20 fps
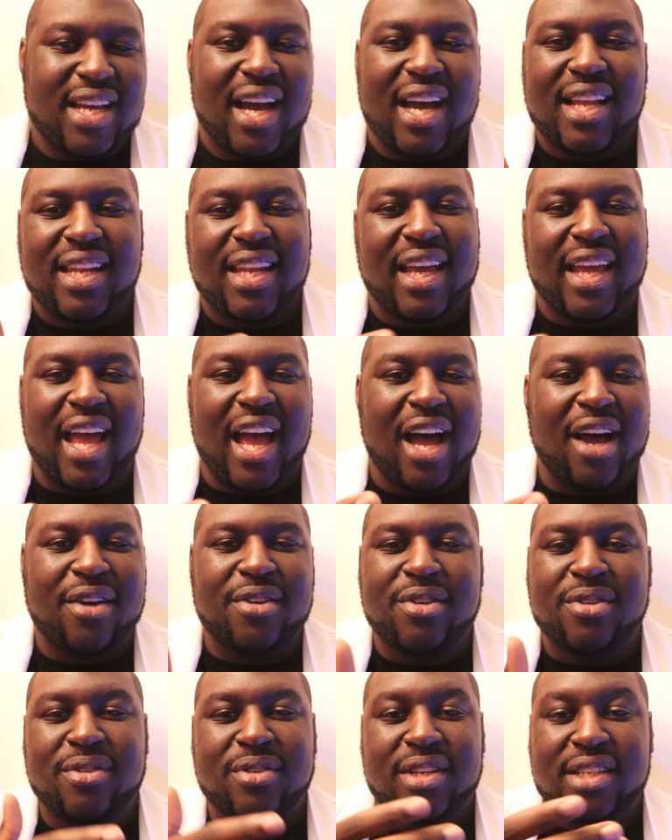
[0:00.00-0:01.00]
kind of like how
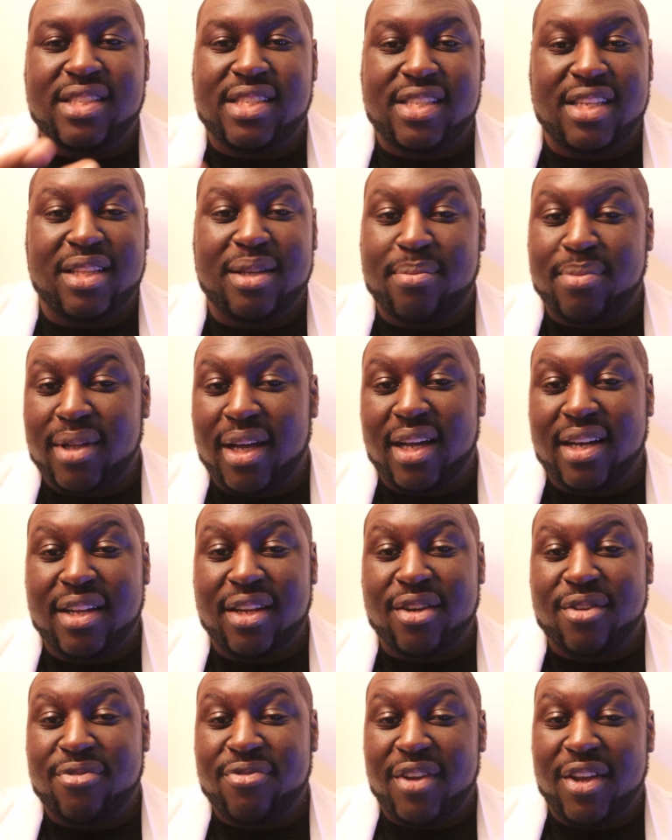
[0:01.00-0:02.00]
you can see the blood in
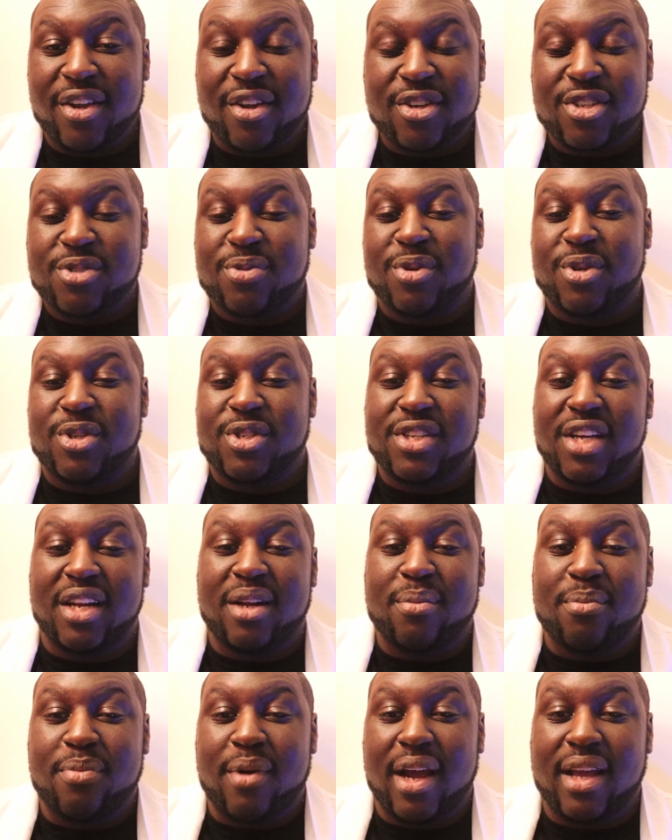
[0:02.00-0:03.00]
your fingers when you shine
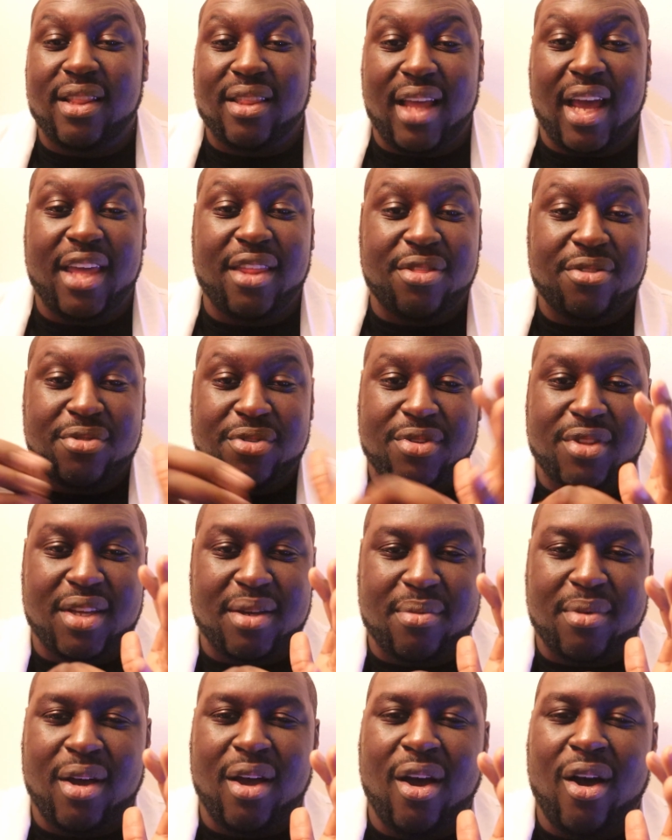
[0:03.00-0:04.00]
a bright light through
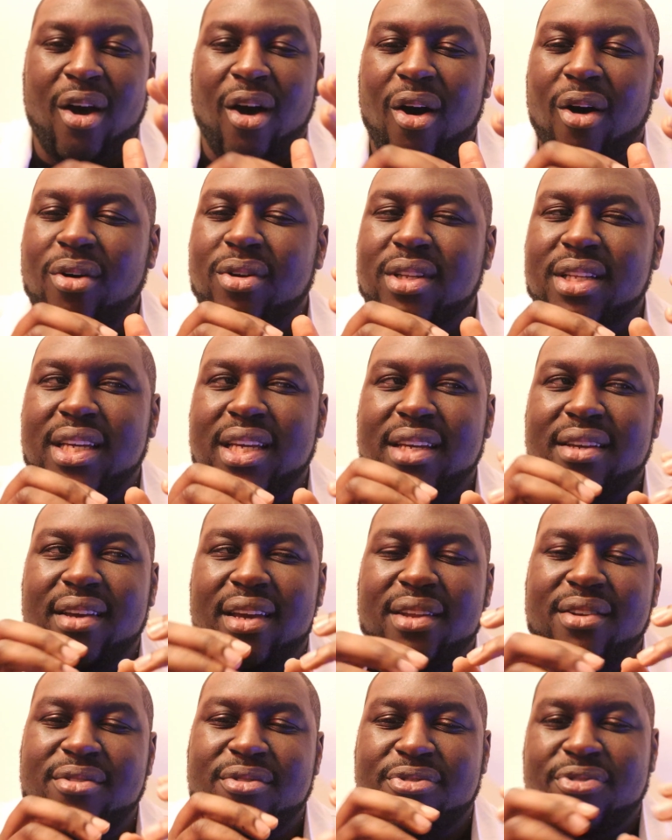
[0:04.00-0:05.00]
them, only
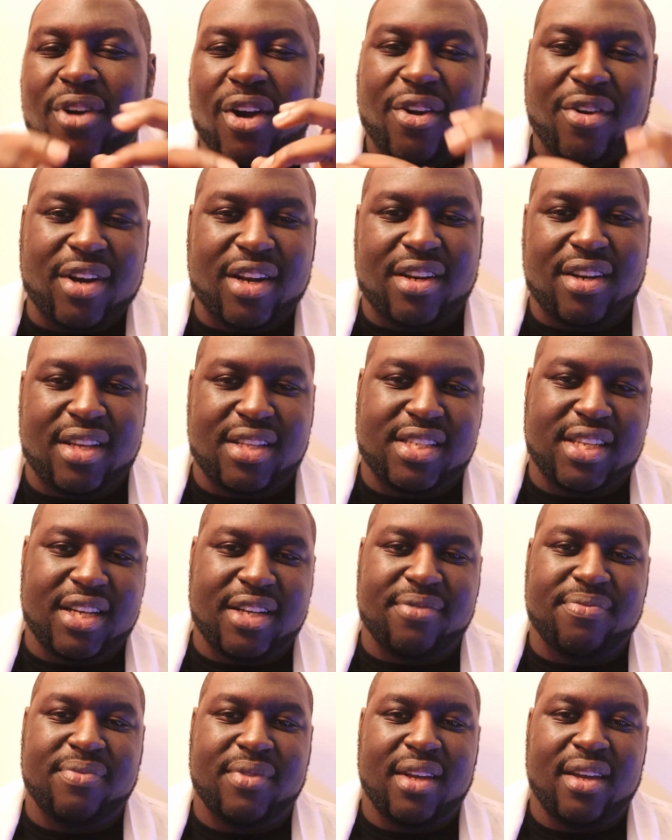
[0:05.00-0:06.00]
in far greater detail.